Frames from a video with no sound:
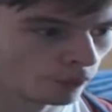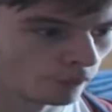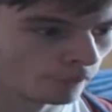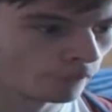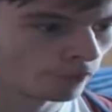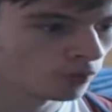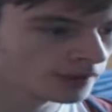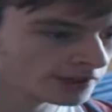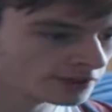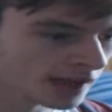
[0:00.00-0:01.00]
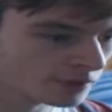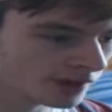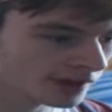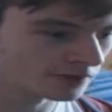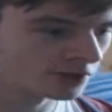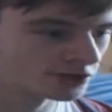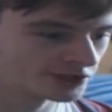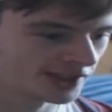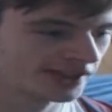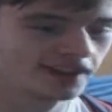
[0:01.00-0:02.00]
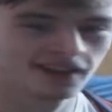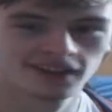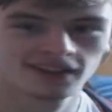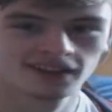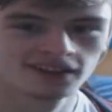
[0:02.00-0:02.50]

Ooh, well, that's the camera I have, Logitech.